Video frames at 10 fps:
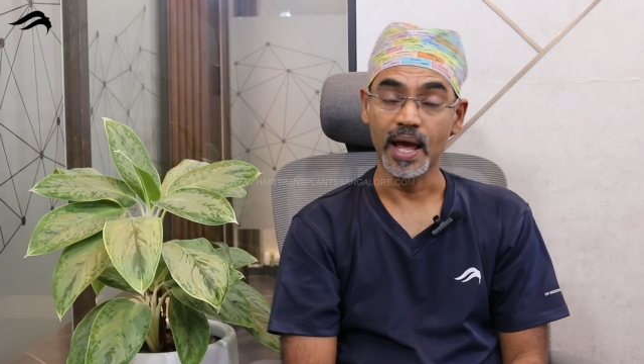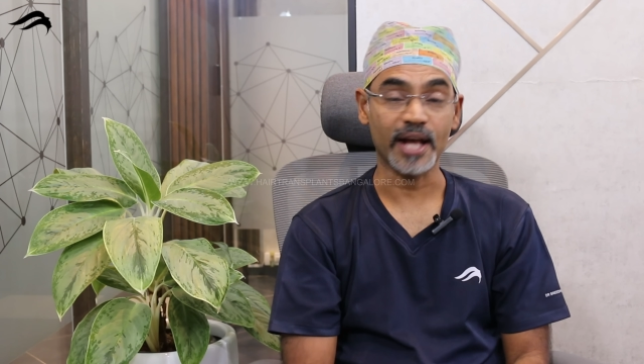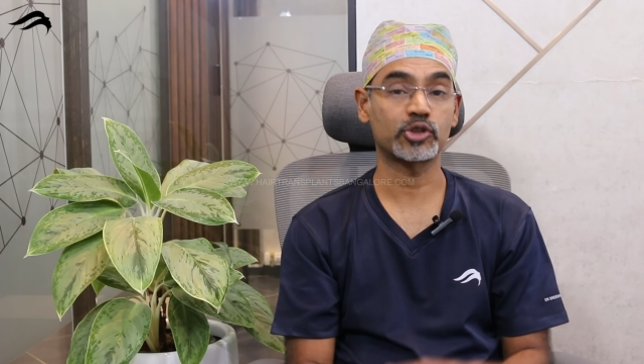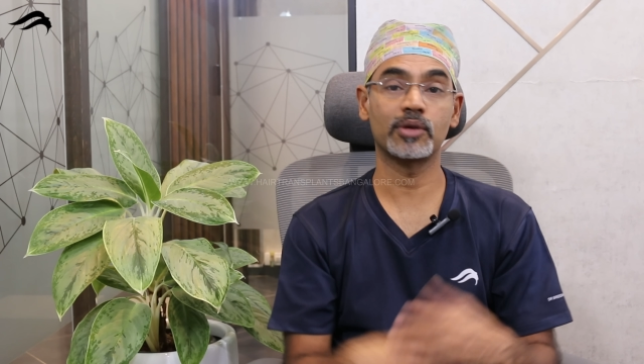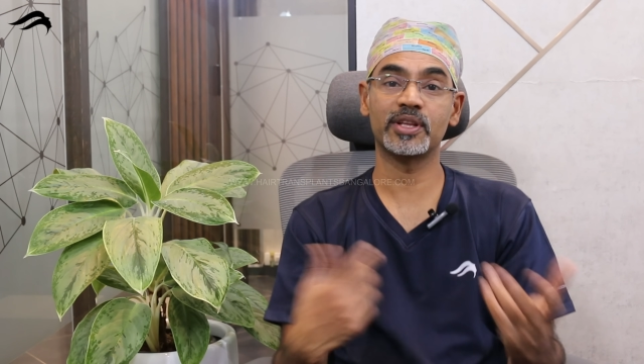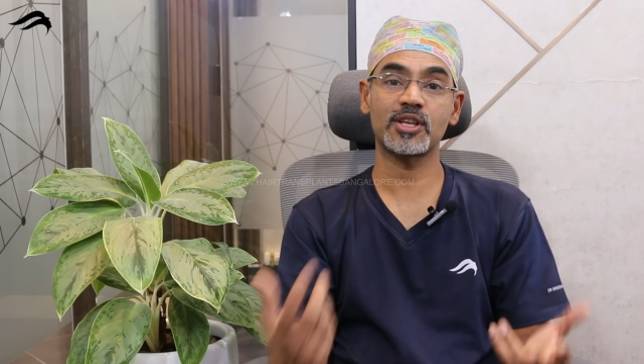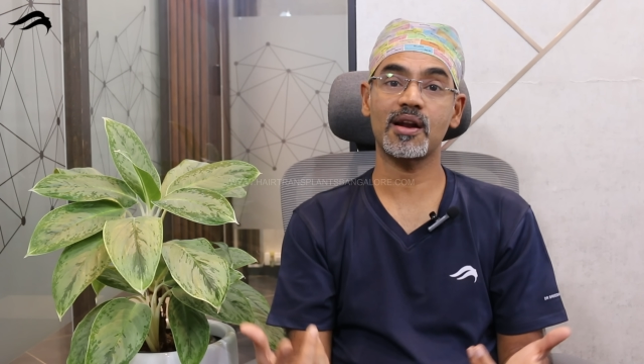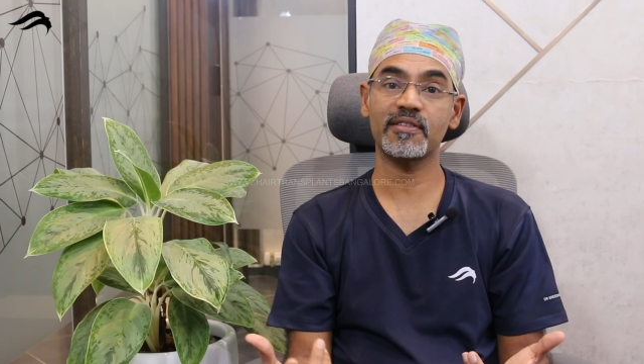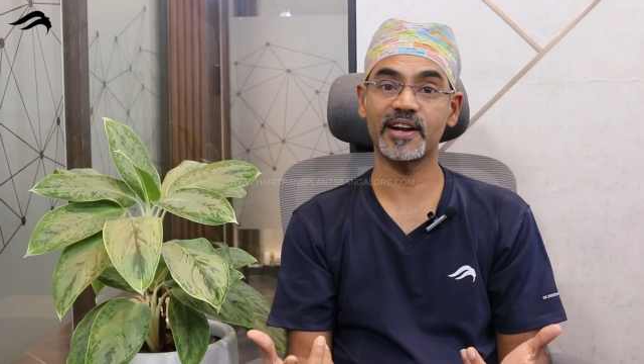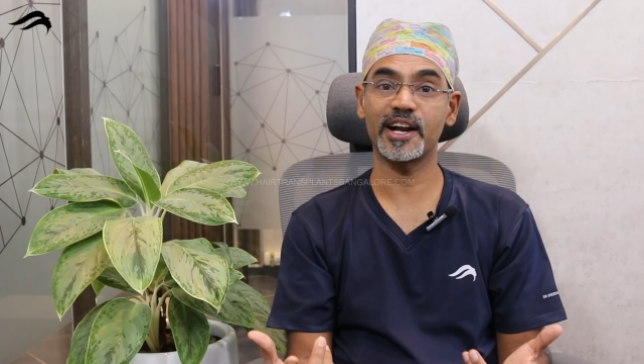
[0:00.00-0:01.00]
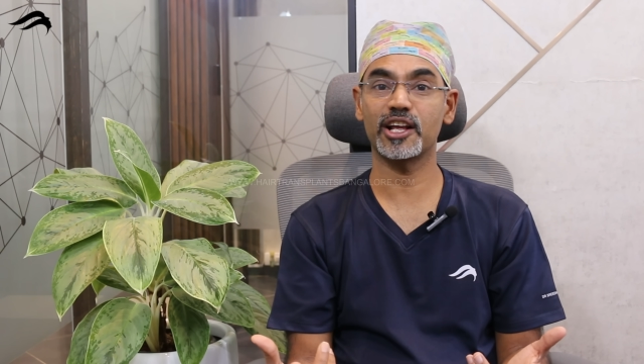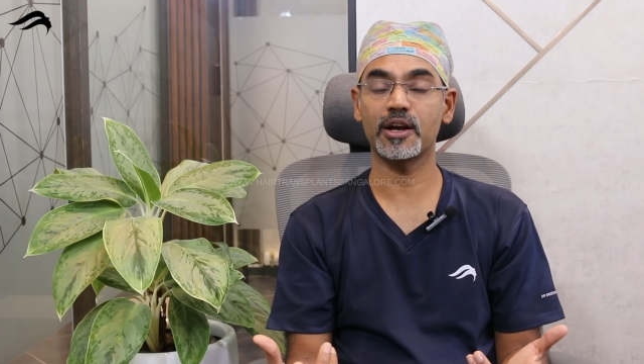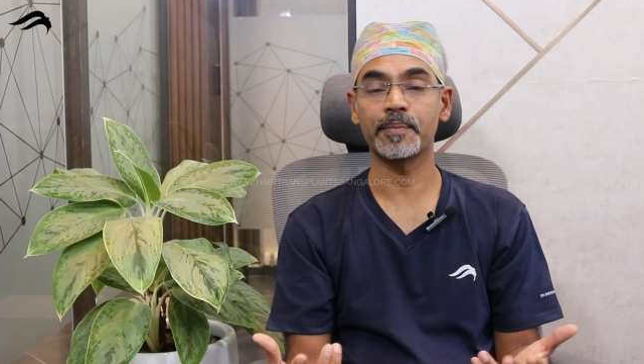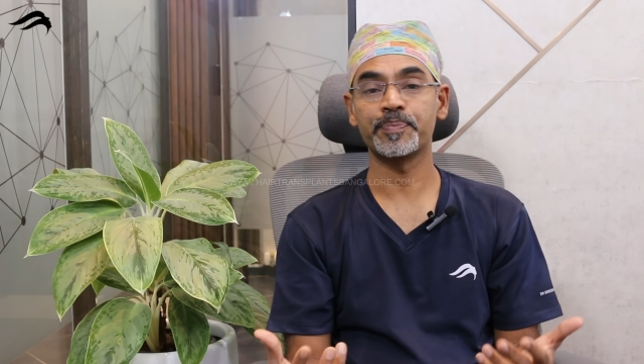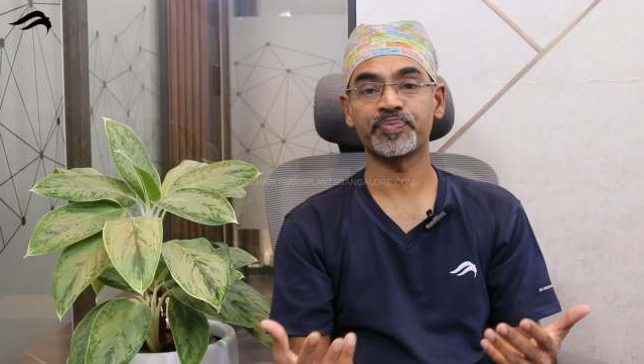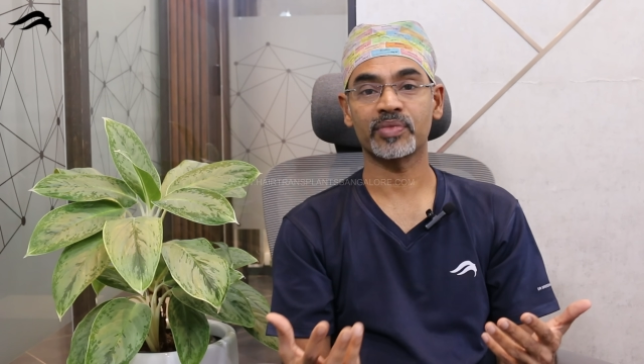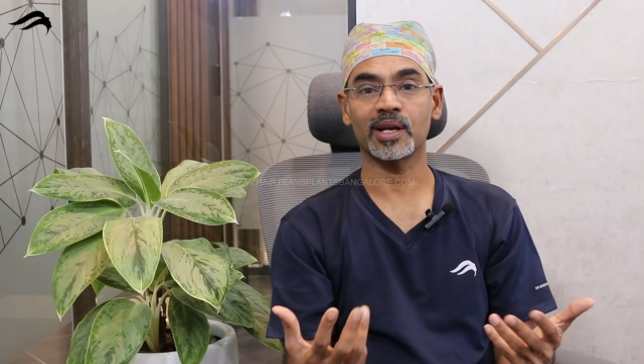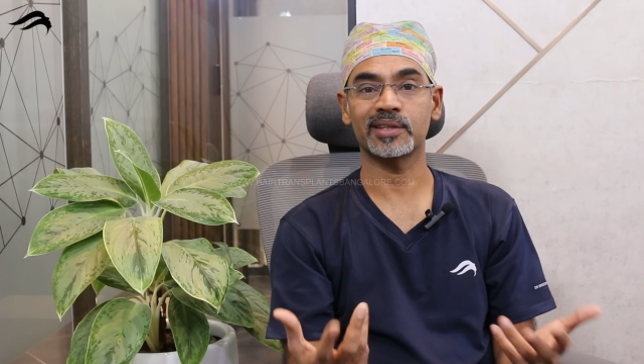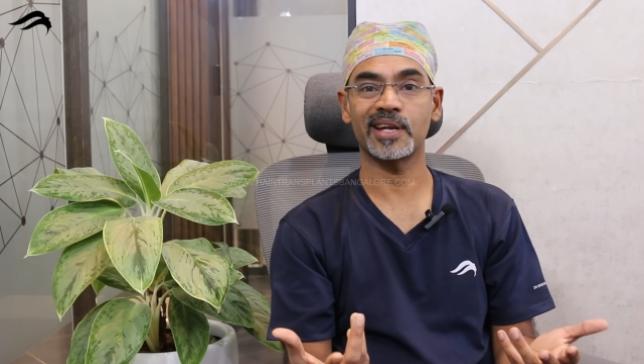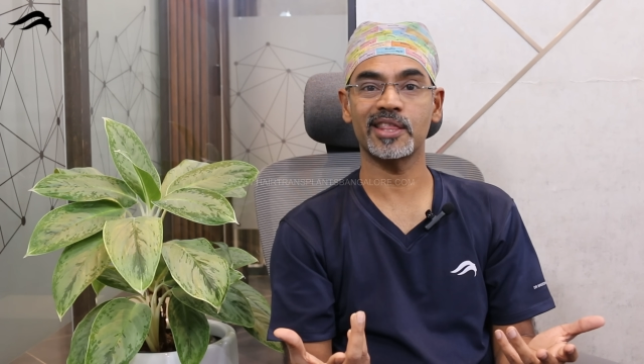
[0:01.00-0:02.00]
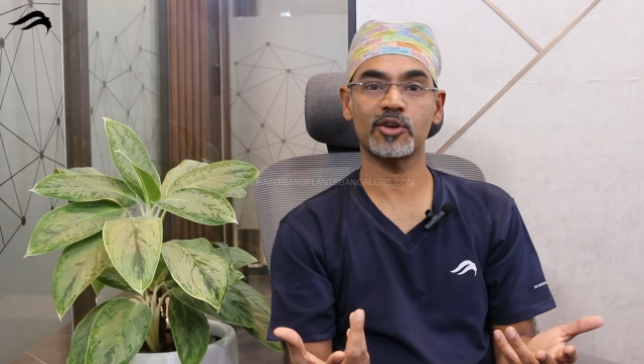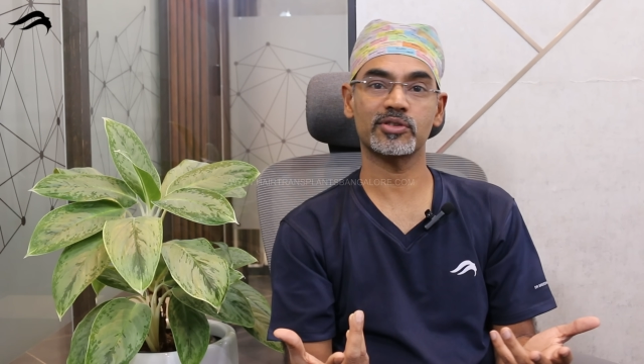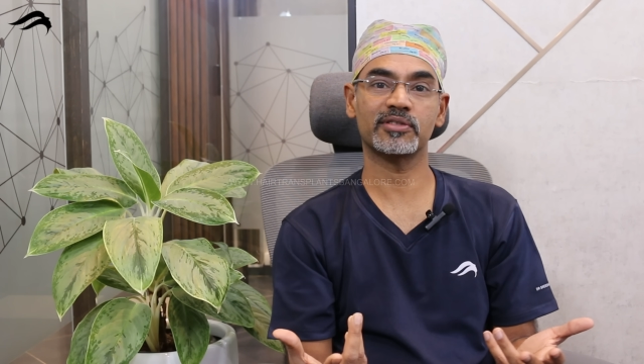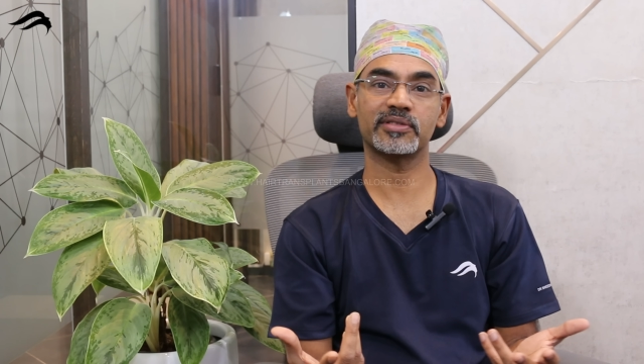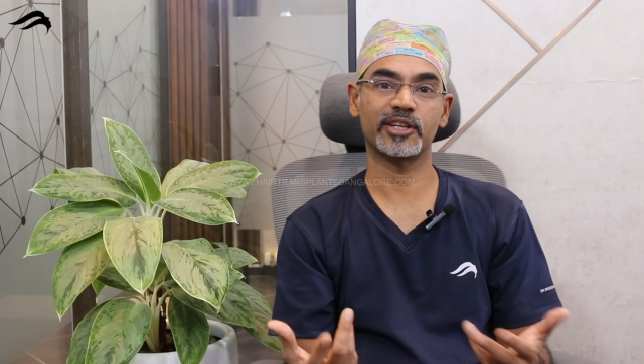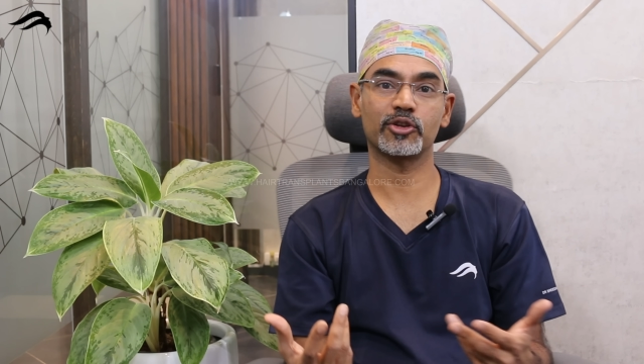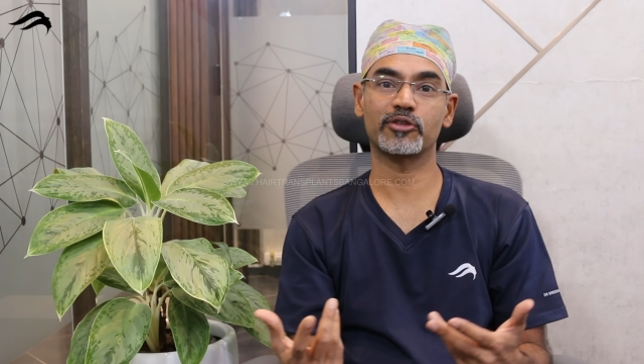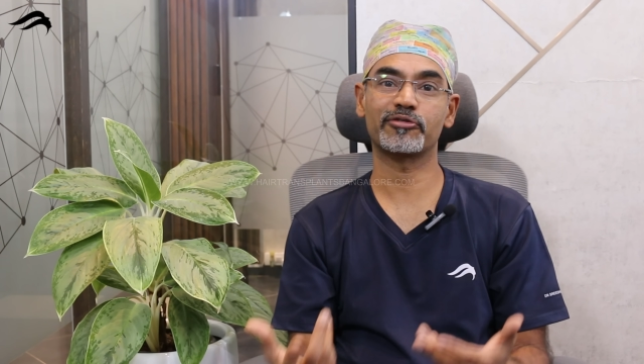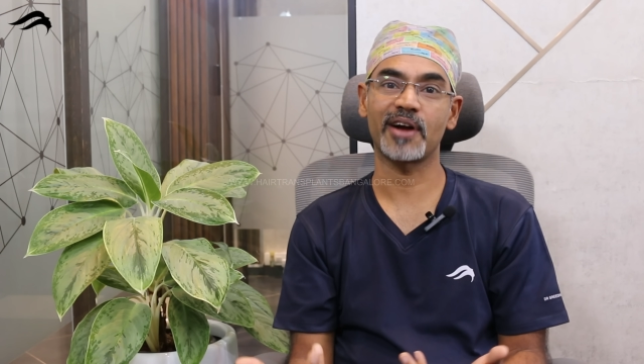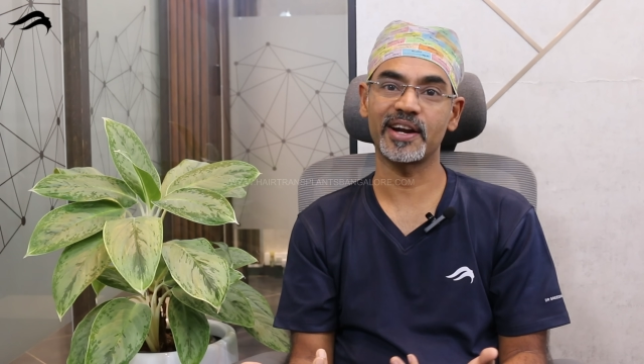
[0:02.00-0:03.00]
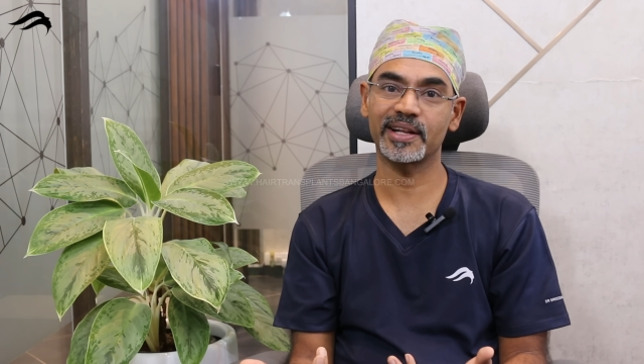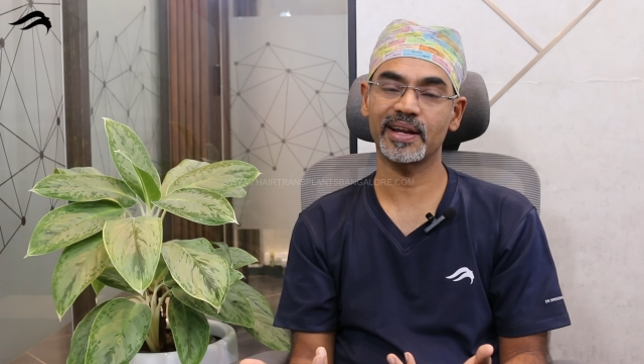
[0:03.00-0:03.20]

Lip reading: Actually, we thought of getting 3,500